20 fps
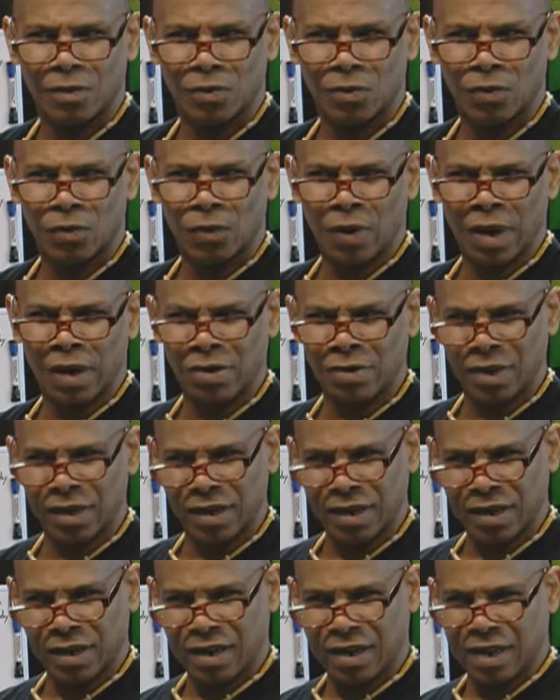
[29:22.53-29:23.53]
where
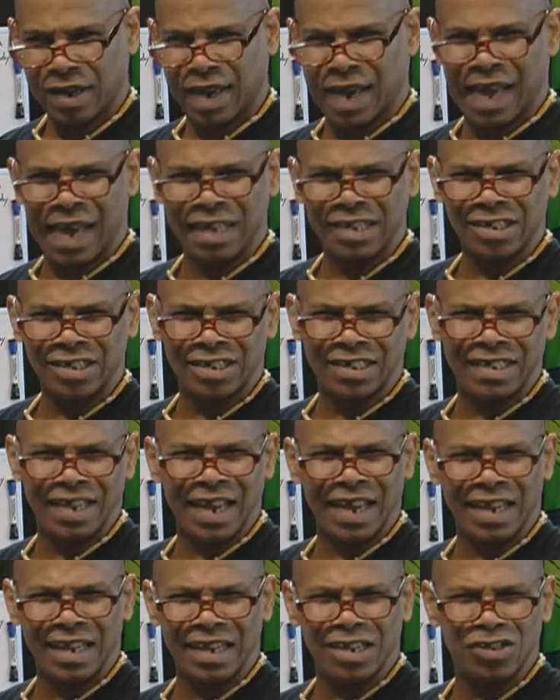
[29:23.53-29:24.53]
it
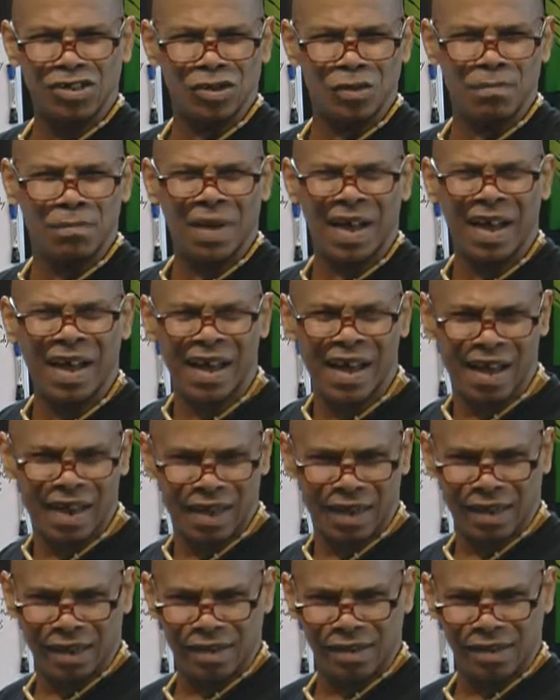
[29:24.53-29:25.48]
agitated your mind,